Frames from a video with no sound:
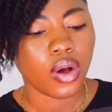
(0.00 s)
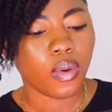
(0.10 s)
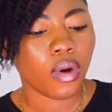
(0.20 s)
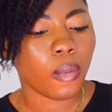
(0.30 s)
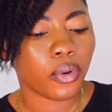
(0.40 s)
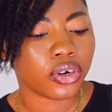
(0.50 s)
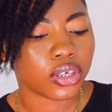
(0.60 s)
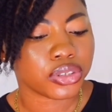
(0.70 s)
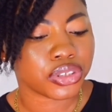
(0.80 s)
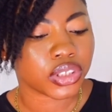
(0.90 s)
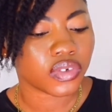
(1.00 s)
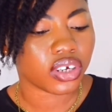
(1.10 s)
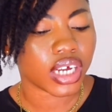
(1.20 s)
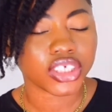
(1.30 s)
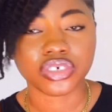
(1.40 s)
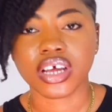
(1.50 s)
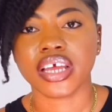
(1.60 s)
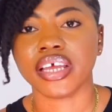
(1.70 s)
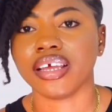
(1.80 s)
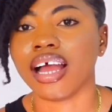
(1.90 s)
What product do you use for natural
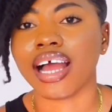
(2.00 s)
hair?